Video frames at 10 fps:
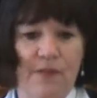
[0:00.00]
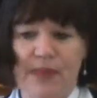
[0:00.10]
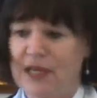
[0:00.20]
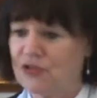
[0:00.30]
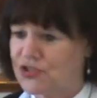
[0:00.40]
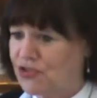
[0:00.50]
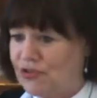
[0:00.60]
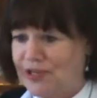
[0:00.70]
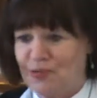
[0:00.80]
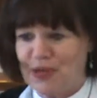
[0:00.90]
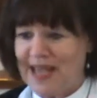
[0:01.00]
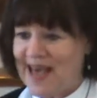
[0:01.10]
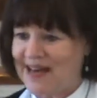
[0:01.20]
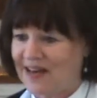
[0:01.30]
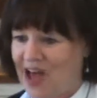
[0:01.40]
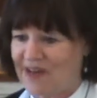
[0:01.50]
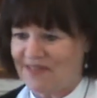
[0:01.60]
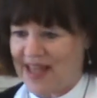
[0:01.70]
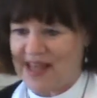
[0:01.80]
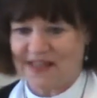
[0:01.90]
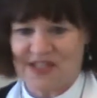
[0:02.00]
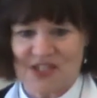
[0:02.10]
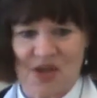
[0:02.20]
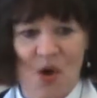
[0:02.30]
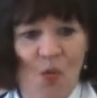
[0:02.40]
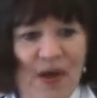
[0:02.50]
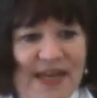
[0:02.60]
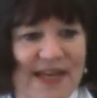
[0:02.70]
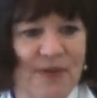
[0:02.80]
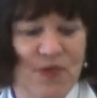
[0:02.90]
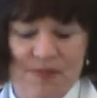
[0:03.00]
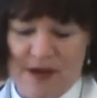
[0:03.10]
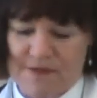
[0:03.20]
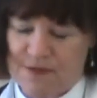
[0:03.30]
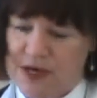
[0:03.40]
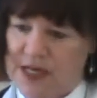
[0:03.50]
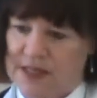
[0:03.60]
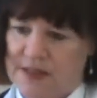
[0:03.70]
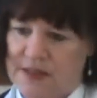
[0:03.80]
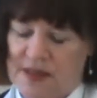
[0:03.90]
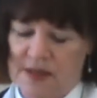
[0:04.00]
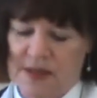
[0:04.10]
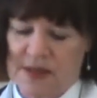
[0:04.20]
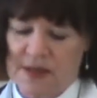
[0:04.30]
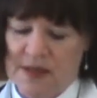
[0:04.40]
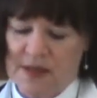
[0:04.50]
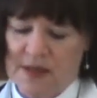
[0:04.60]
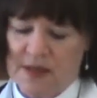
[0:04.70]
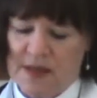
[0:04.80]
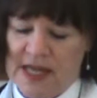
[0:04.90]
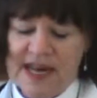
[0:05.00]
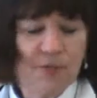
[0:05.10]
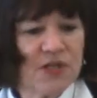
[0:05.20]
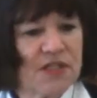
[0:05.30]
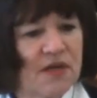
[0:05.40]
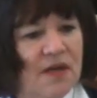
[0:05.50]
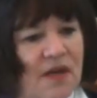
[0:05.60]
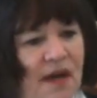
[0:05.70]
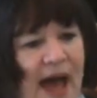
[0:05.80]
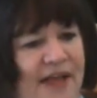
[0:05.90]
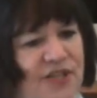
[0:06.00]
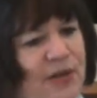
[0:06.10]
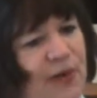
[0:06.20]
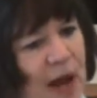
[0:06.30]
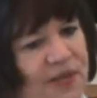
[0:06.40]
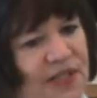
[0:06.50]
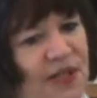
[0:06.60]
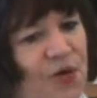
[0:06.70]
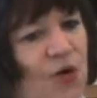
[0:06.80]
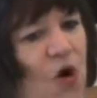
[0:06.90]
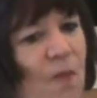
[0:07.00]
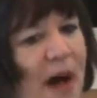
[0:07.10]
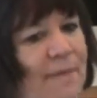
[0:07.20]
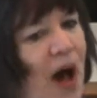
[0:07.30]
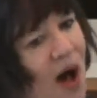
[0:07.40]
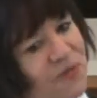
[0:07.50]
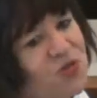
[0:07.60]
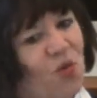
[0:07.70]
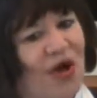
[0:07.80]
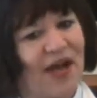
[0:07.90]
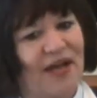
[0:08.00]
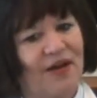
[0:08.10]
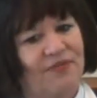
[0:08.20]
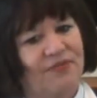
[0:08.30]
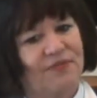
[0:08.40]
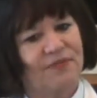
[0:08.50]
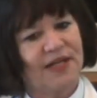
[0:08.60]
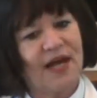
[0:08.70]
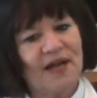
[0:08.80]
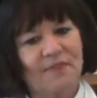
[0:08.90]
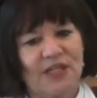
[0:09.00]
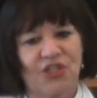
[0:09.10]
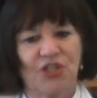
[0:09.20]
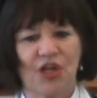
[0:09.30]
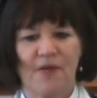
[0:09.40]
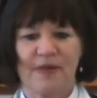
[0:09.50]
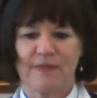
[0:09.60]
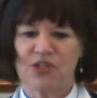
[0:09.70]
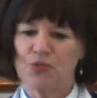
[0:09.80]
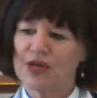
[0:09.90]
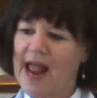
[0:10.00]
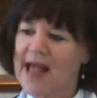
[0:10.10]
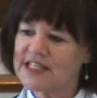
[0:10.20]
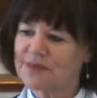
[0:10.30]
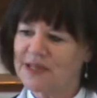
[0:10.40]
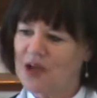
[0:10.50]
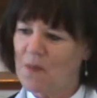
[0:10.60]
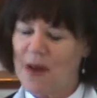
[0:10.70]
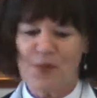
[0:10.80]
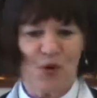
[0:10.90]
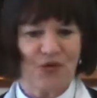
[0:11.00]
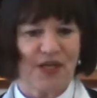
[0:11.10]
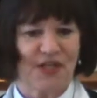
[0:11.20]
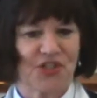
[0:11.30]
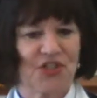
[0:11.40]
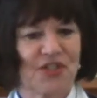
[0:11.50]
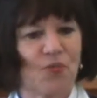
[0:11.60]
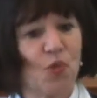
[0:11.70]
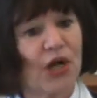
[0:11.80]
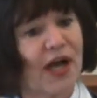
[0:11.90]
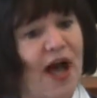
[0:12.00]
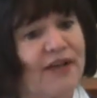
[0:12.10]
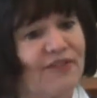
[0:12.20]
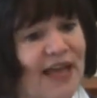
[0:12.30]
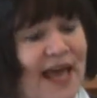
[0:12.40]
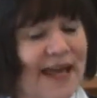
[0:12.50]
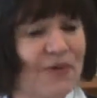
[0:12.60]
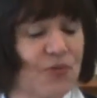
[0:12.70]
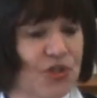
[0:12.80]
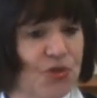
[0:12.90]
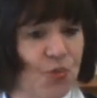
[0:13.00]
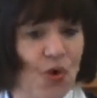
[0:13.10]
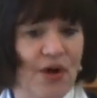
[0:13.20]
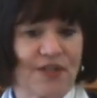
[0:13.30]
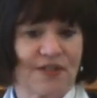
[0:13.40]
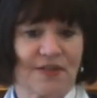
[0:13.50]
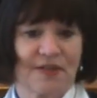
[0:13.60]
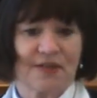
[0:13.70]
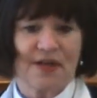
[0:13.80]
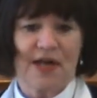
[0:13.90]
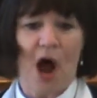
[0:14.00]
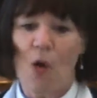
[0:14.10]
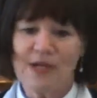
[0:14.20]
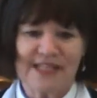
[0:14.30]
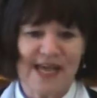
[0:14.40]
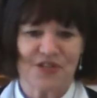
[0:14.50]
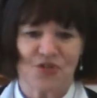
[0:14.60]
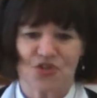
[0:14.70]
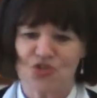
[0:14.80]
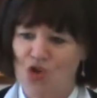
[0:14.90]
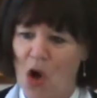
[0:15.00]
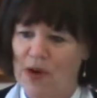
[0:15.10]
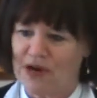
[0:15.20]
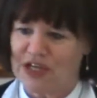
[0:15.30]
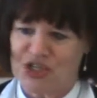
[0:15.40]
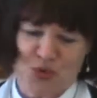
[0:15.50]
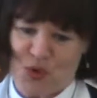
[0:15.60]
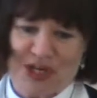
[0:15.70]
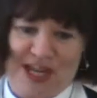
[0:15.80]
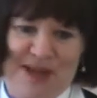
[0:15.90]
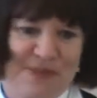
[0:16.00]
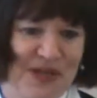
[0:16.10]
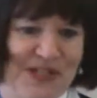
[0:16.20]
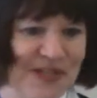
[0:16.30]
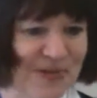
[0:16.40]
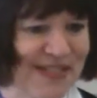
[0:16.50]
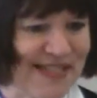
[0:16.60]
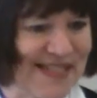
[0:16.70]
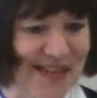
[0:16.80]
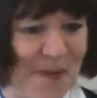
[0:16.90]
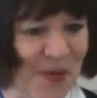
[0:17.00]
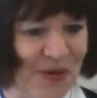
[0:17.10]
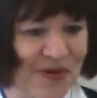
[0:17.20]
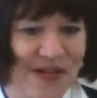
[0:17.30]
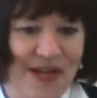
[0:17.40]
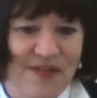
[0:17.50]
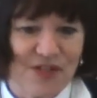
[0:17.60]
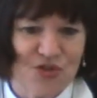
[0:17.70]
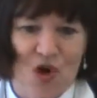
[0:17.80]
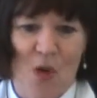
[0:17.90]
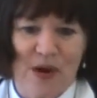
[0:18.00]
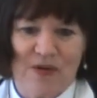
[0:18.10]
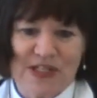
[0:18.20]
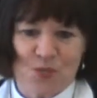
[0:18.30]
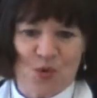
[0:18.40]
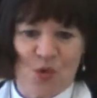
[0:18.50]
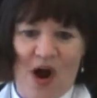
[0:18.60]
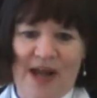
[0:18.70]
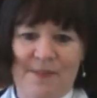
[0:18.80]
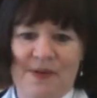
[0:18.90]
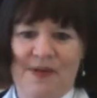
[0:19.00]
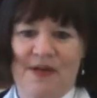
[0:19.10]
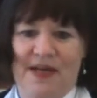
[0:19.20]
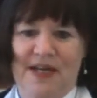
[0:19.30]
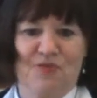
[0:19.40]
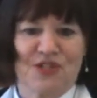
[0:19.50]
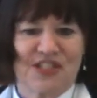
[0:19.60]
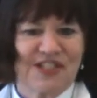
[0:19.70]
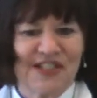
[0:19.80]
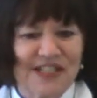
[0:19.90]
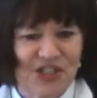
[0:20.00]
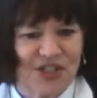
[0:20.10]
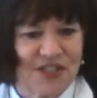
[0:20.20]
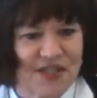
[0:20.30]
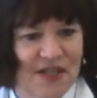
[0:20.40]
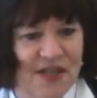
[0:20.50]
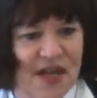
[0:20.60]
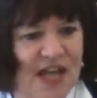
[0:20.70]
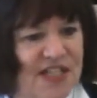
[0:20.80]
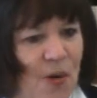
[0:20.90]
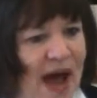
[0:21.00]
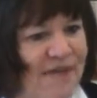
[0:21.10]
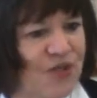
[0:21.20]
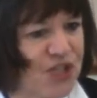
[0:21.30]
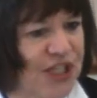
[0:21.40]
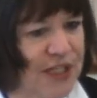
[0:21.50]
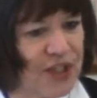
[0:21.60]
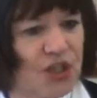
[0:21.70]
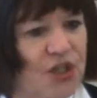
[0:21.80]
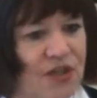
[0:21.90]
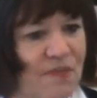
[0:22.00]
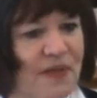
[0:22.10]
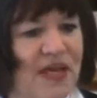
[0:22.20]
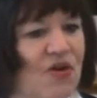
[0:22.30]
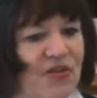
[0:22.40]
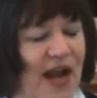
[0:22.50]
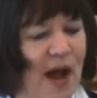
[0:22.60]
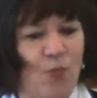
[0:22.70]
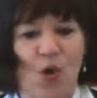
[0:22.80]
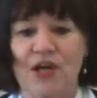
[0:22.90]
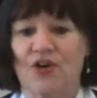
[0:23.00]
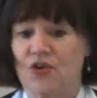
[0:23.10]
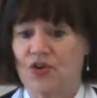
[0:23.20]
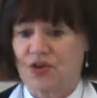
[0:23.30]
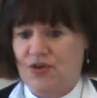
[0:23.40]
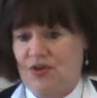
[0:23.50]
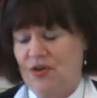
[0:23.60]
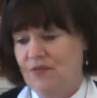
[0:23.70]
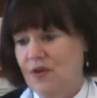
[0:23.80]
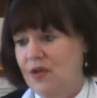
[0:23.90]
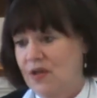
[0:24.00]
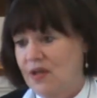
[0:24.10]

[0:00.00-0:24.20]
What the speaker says: of a meal. Certainly we had a lot of that this weekend with my friend. And it was actually when I was a little girl, my mom's way of telling me she loved me. She would ask me on my birthday, she said, "What kind of cake would you want?" And I always answered strawberry shortcake because it was in summer and the strawberries were ripe and it was delicious. And so after she'd cooked the meal that I wanted her to cook,